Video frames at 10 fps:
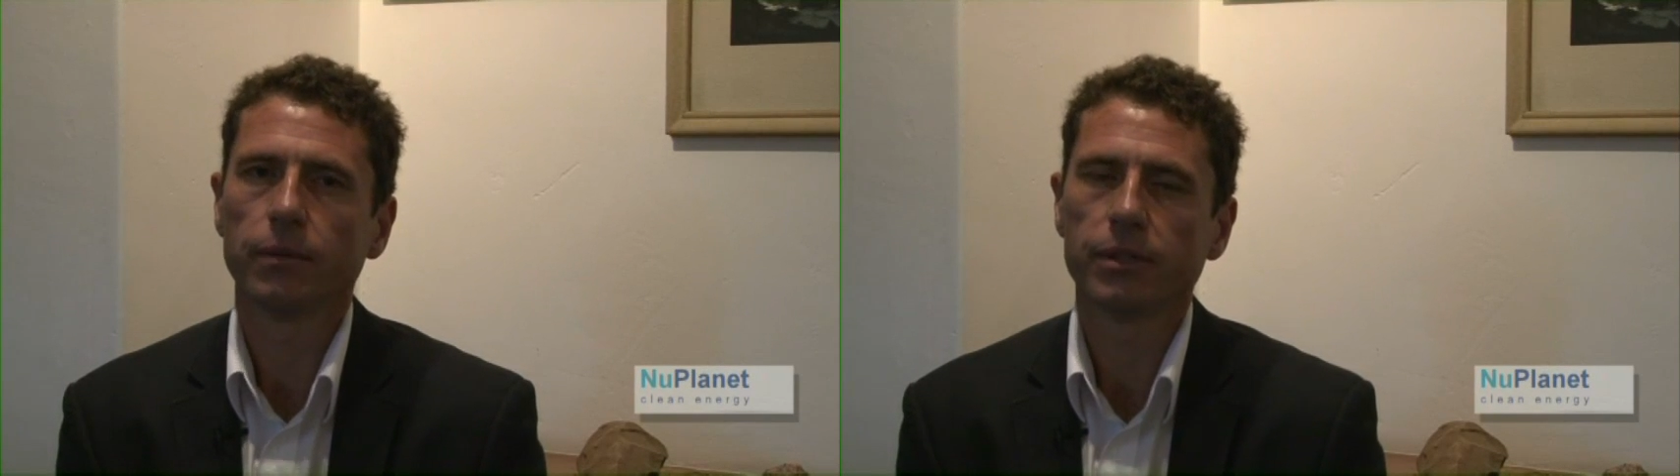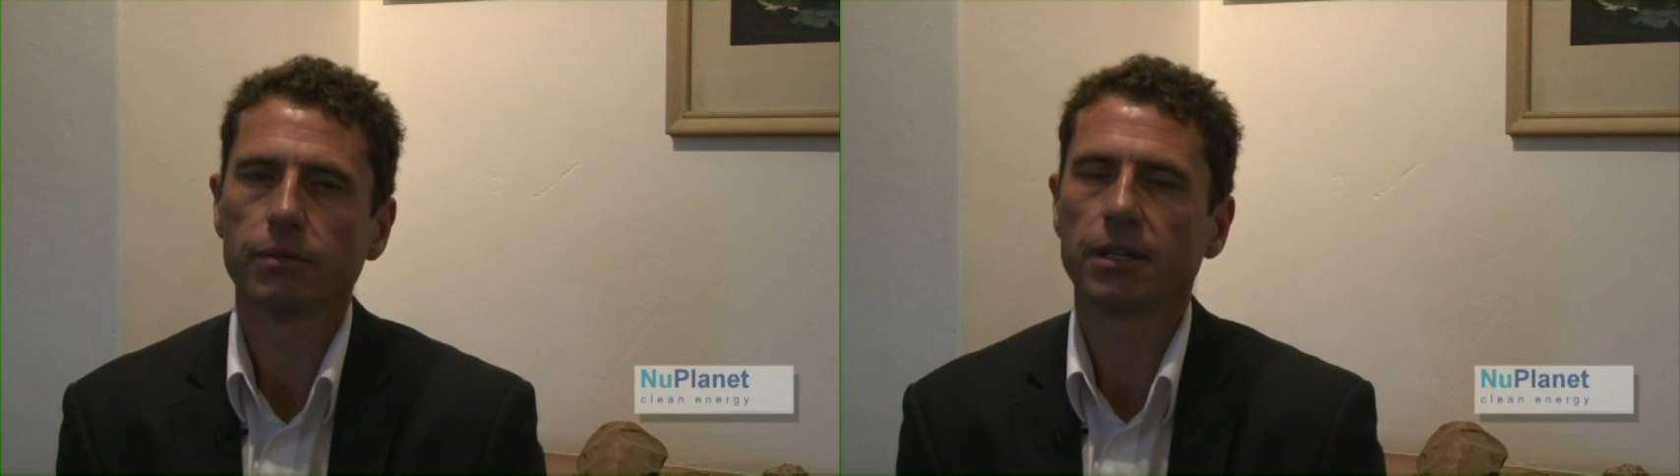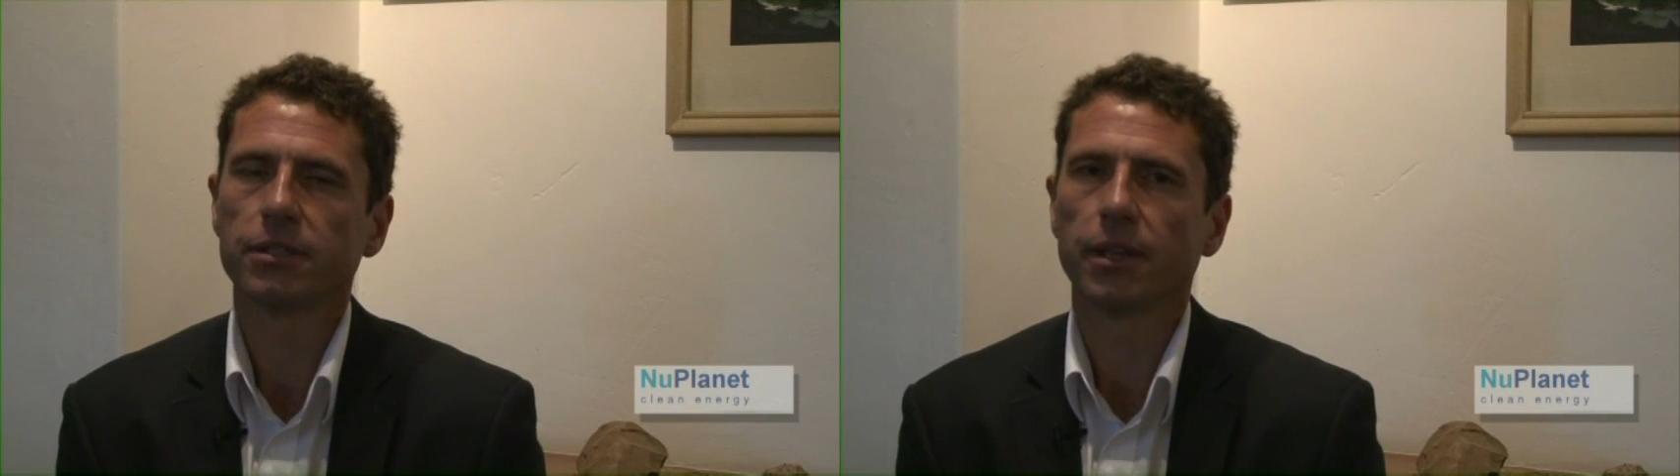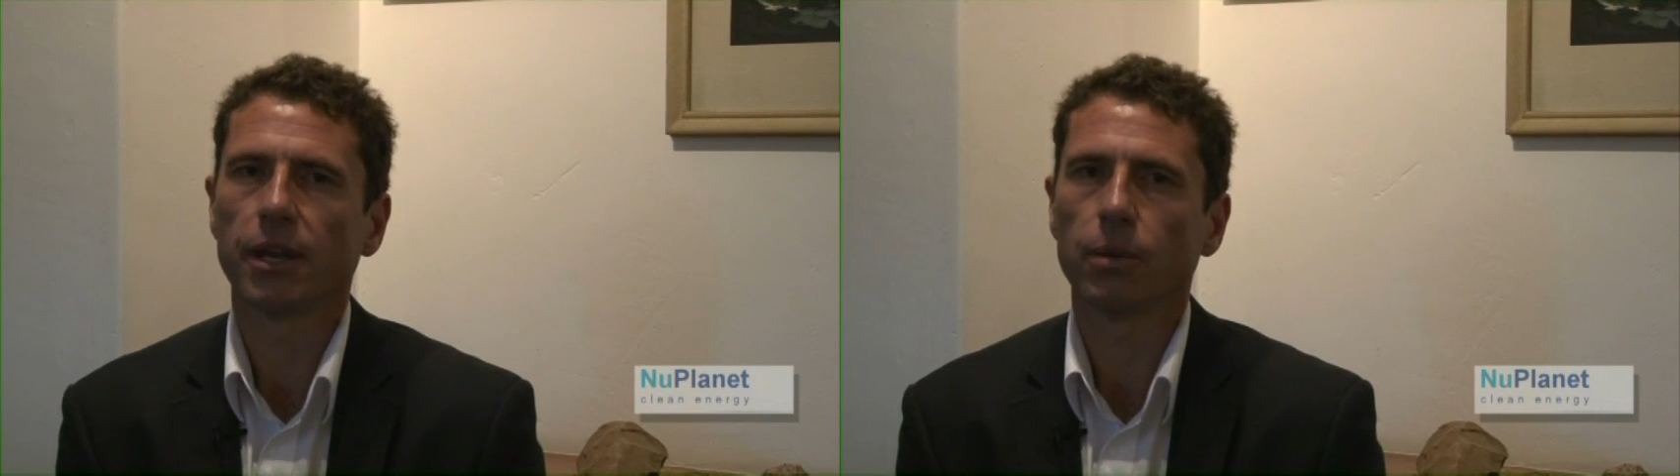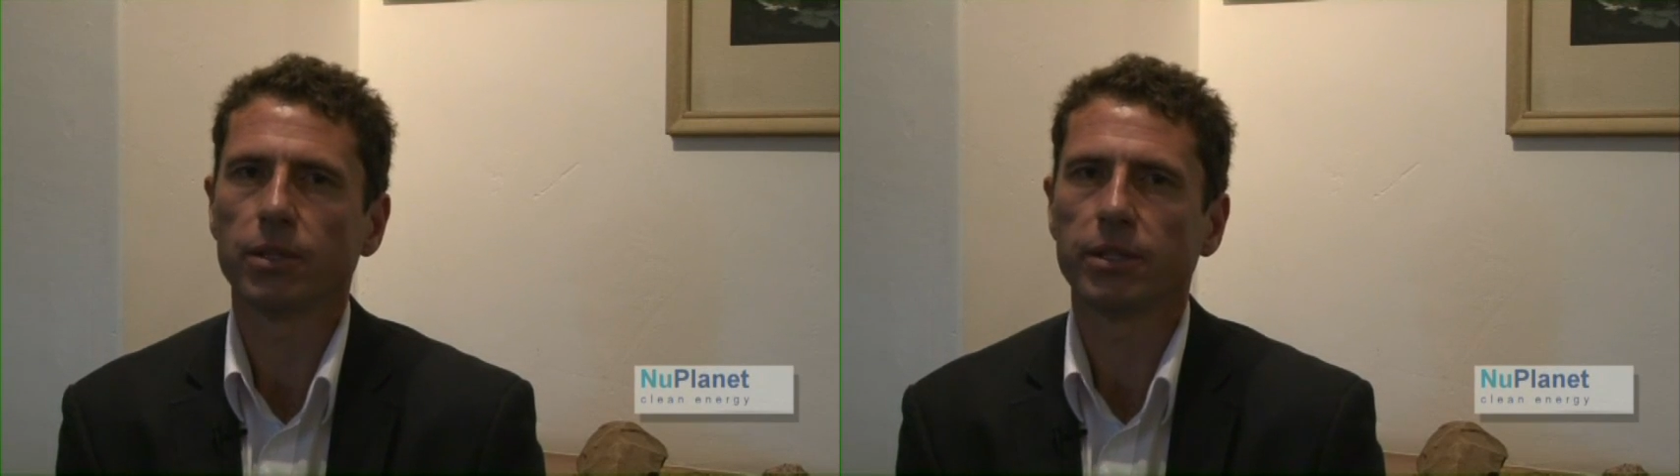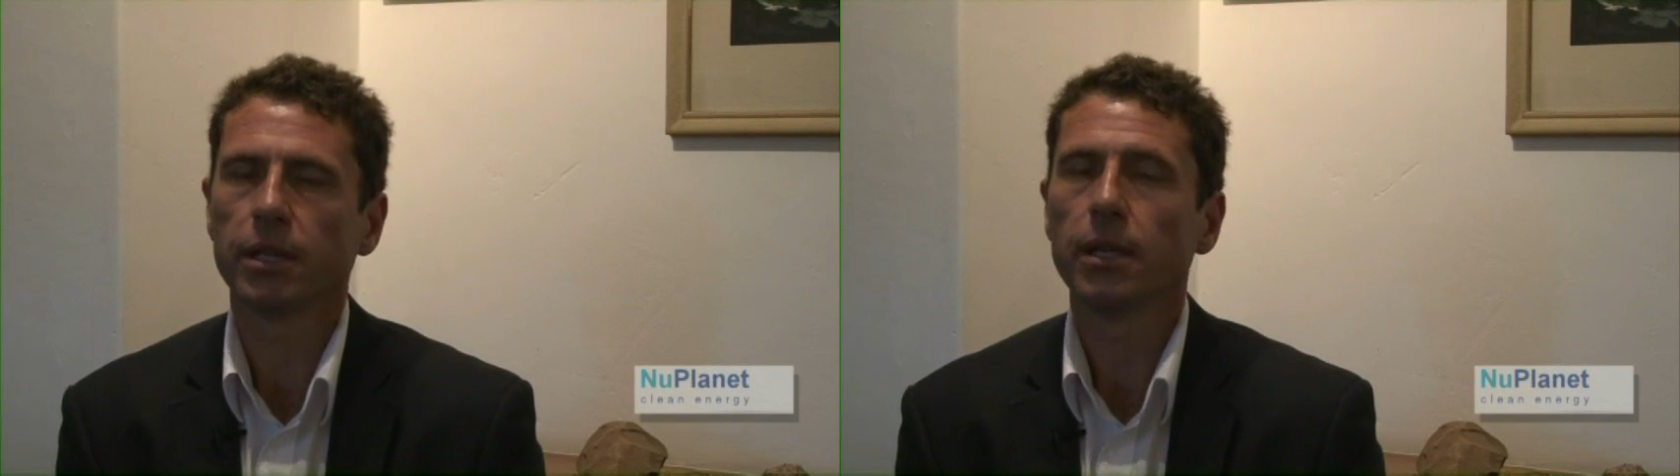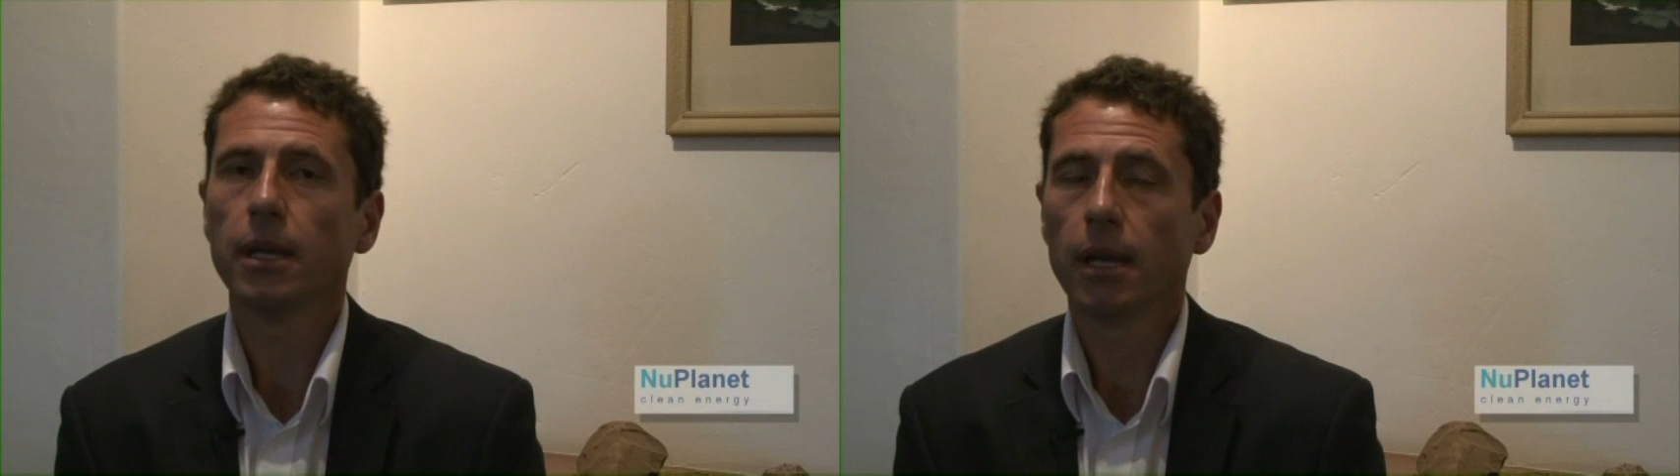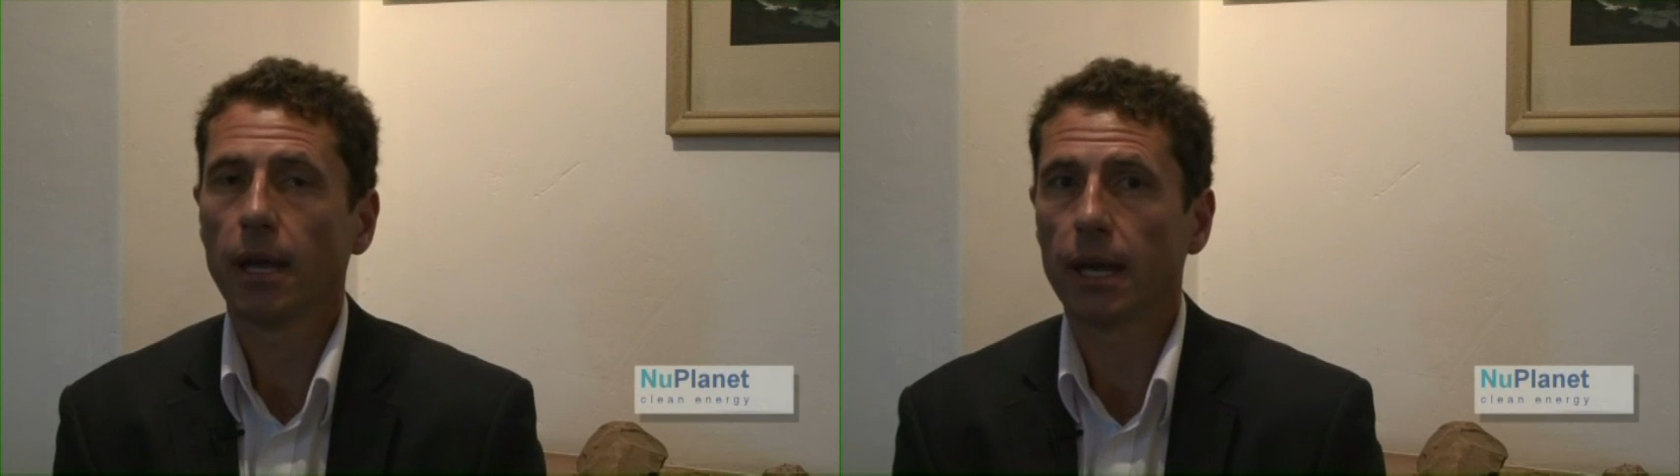restructure the equity,
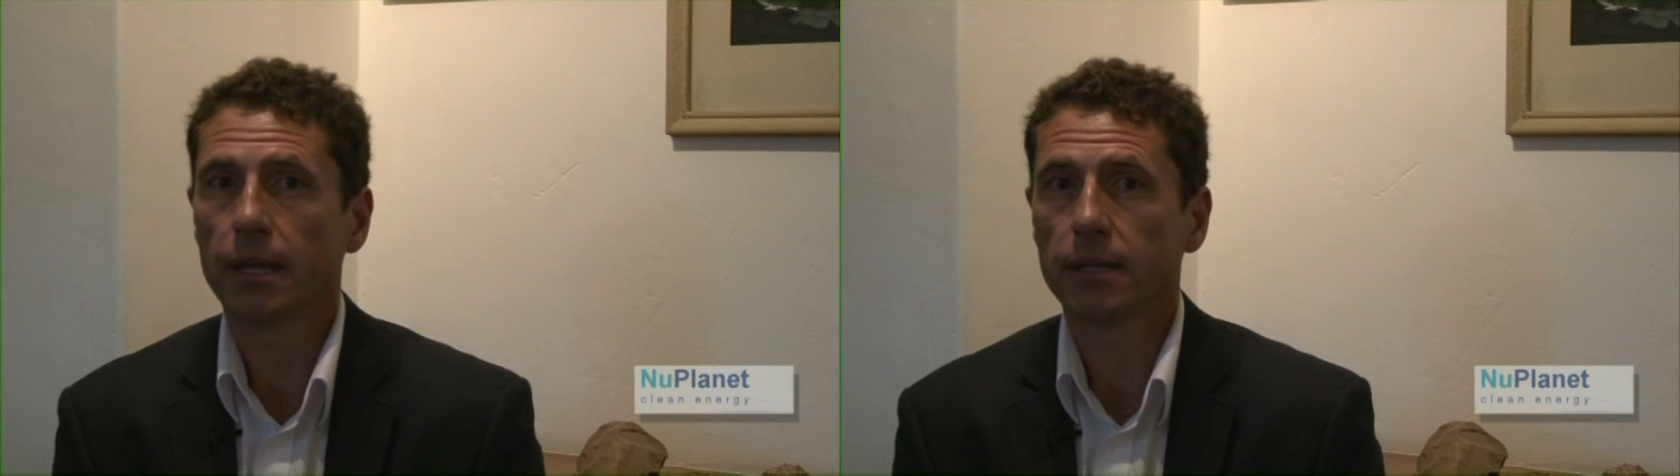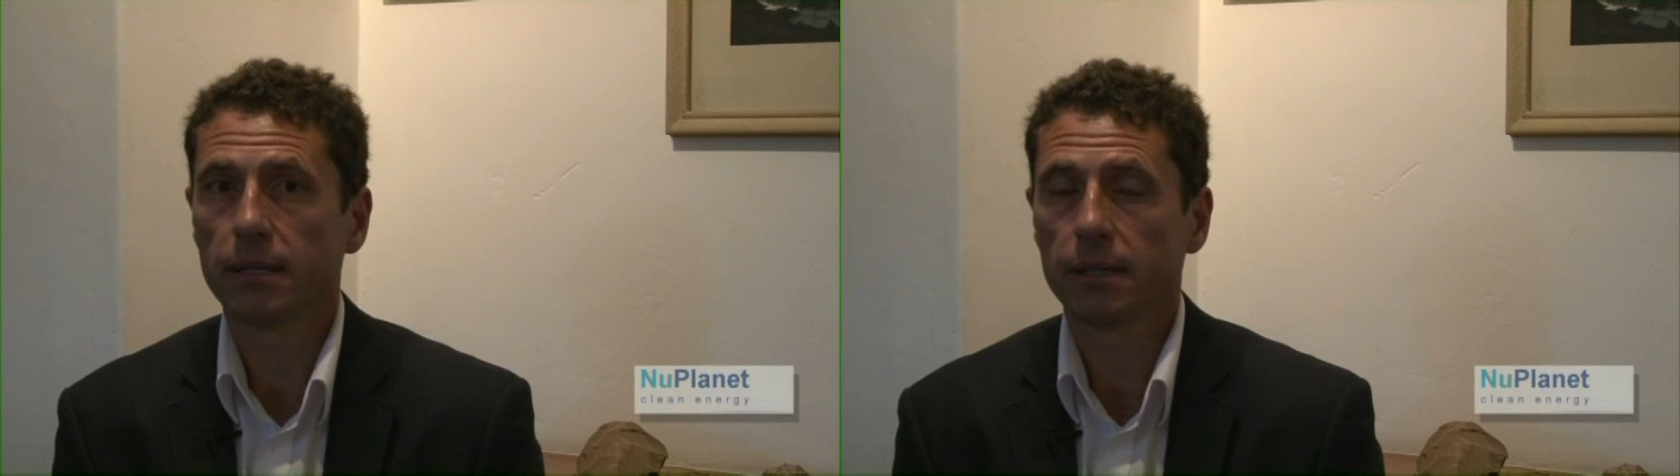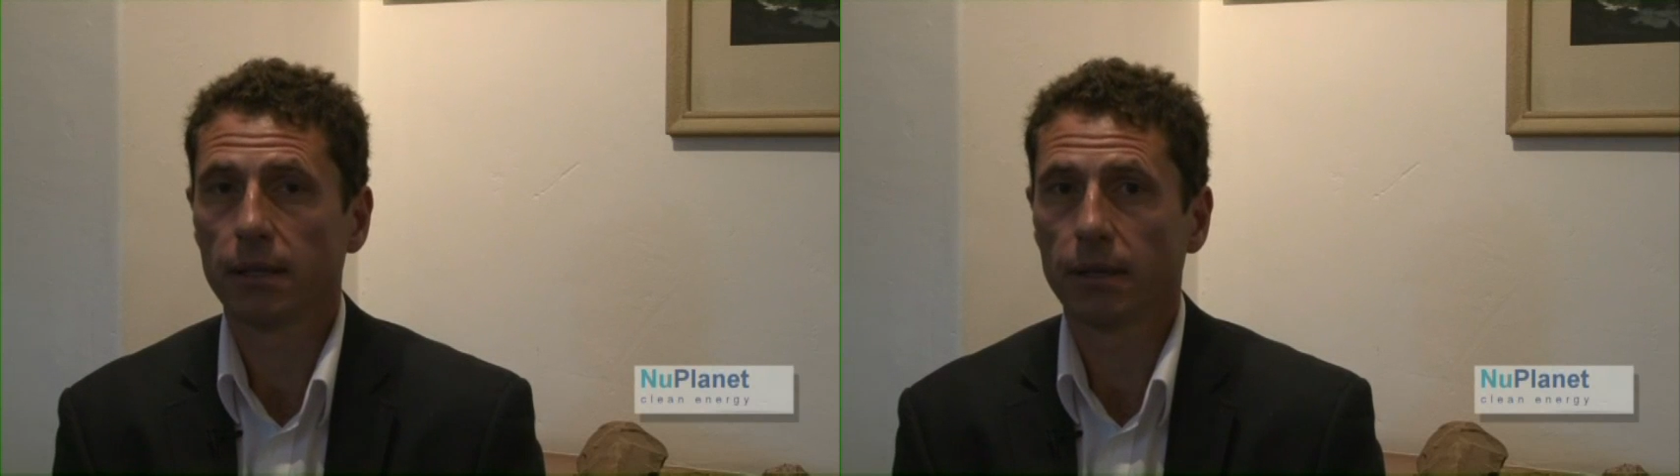and